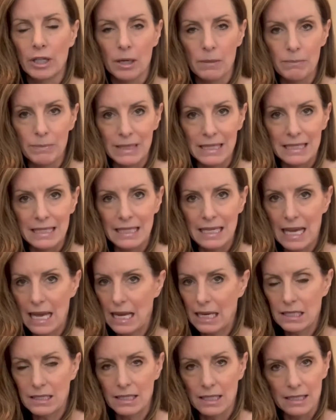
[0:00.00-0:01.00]
our busy,
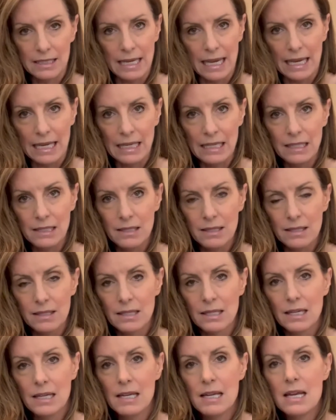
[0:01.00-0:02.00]
hectic
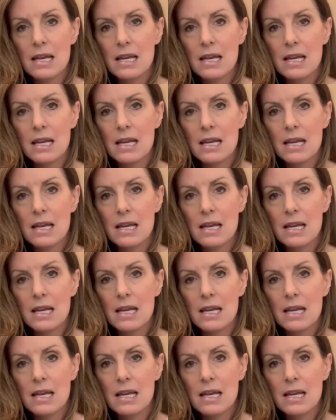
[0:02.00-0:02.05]
days.